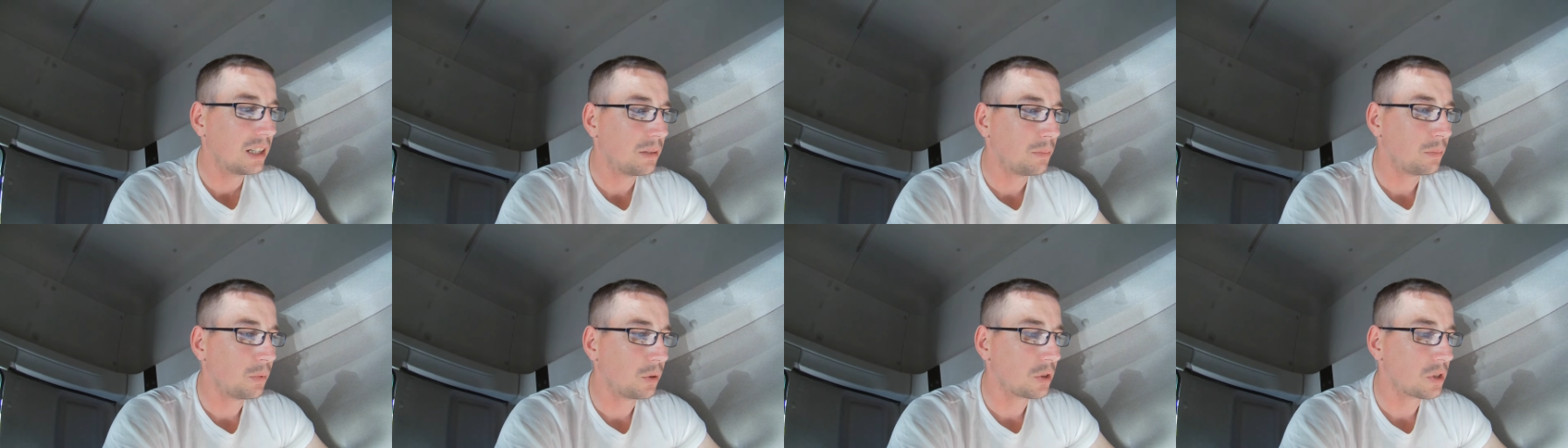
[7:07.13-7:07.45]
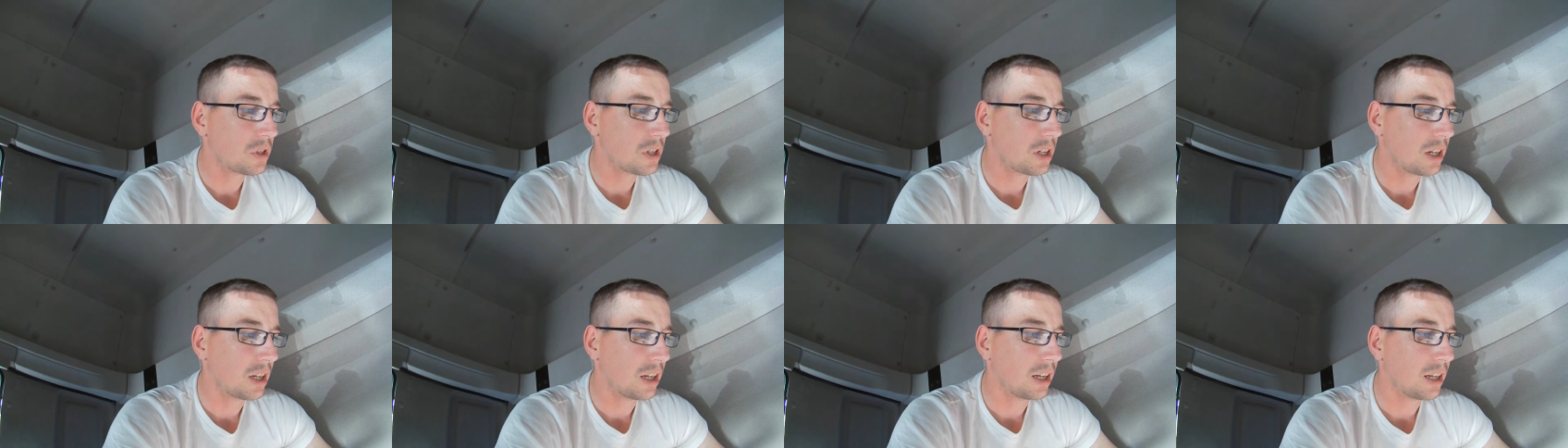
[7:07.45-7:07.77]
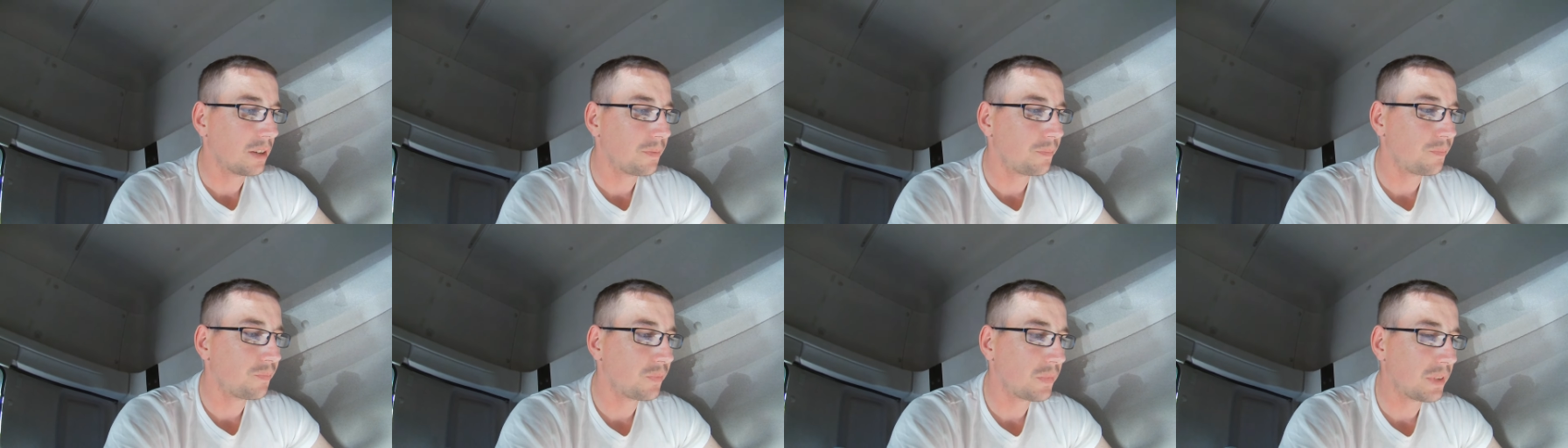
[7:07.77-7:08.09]
But
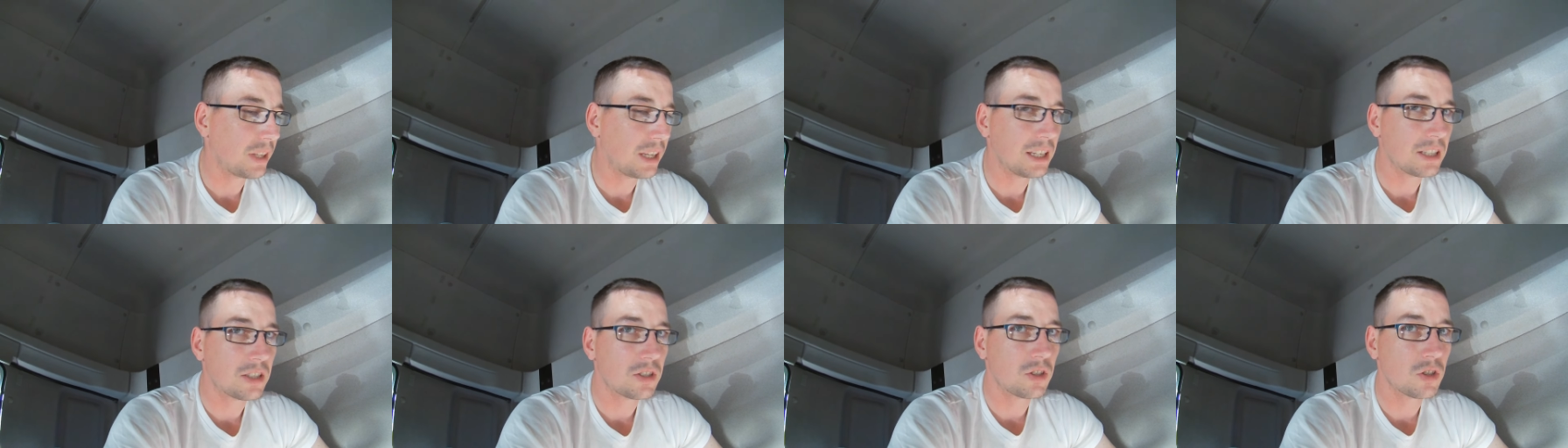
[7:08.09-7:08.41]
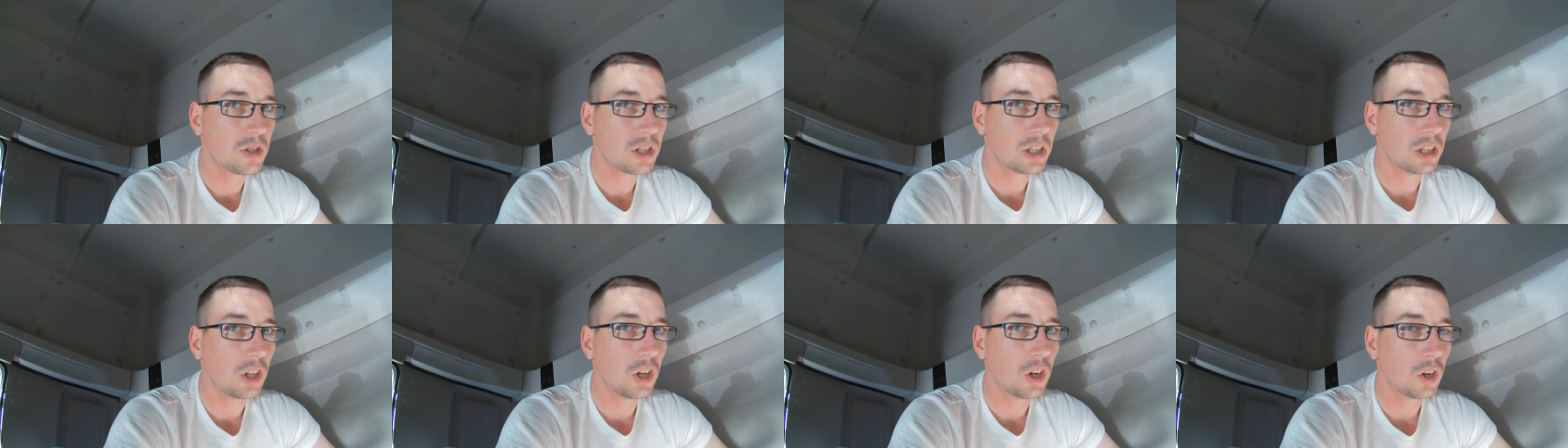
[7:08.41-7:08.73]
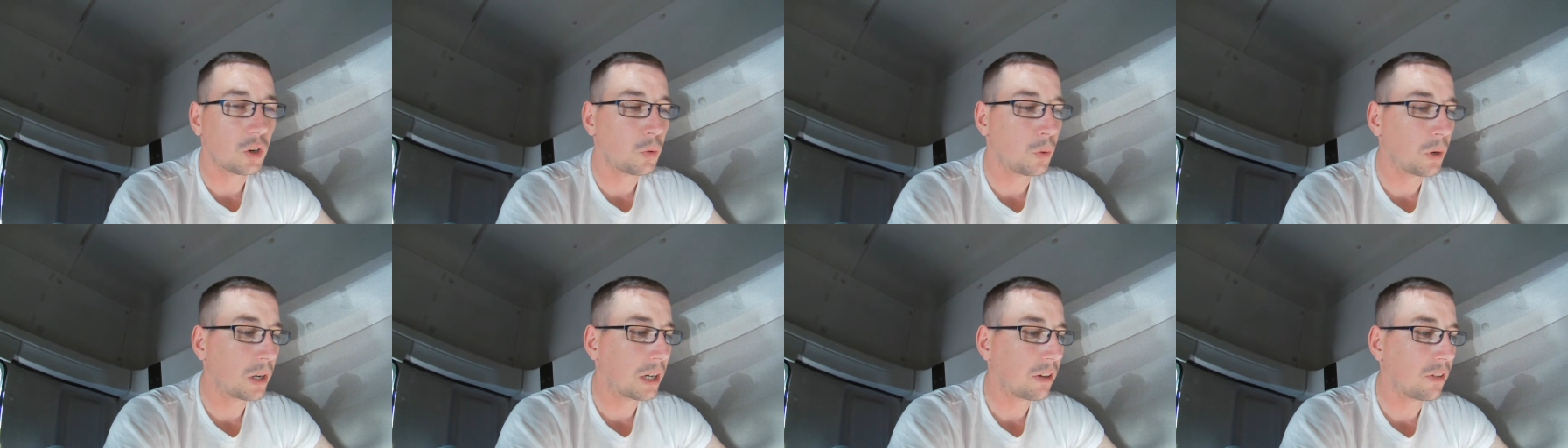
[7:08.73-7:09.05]
it's just a lot
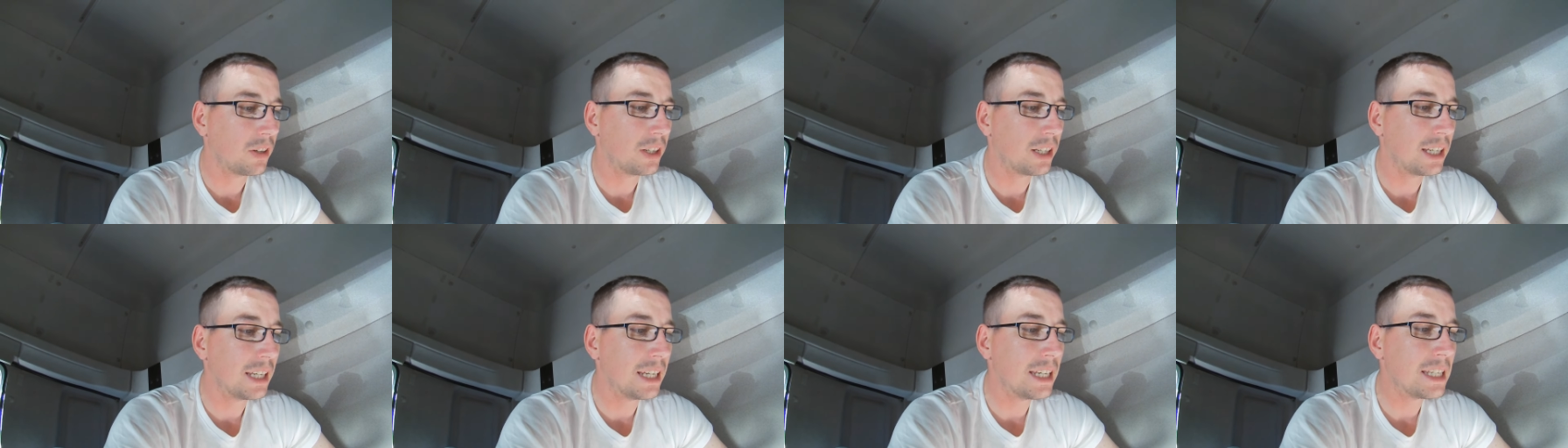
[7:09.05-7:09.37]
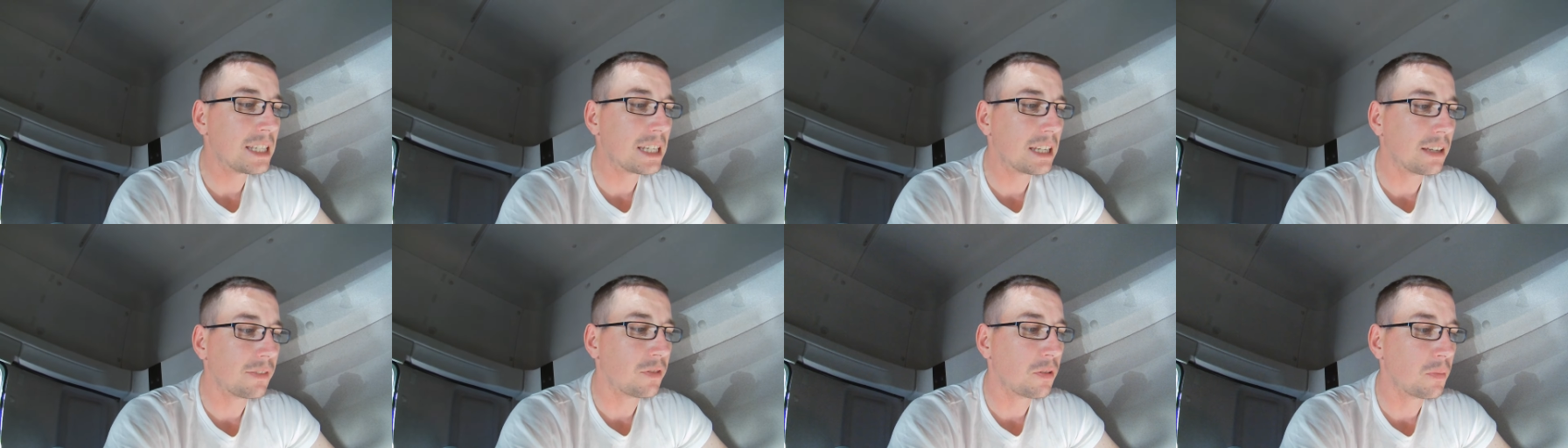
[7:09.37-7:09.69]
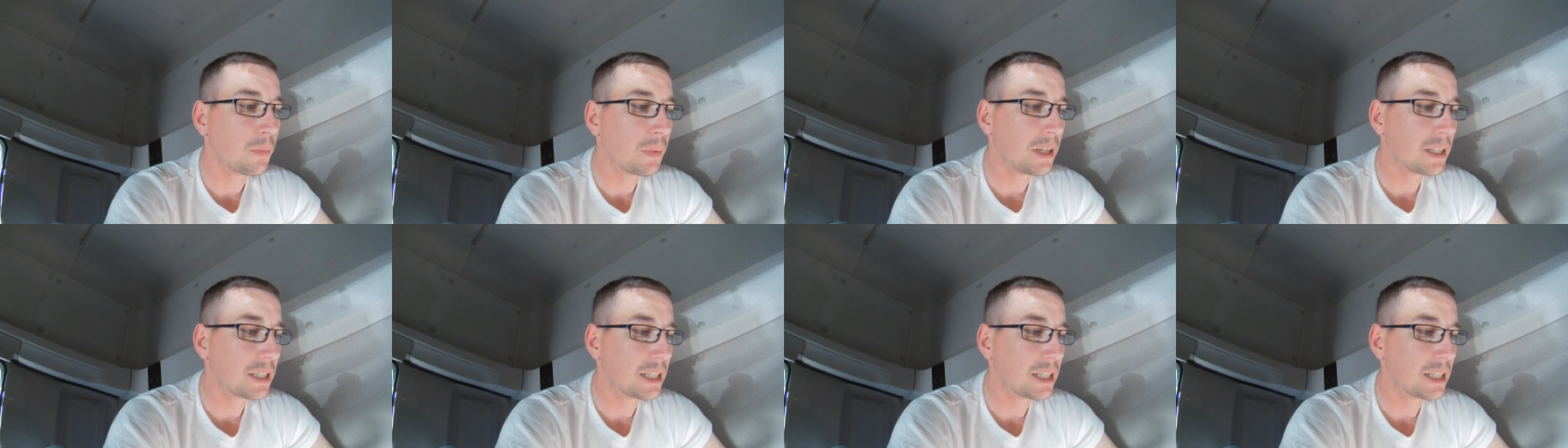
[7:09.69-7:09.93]
quicker and easier for me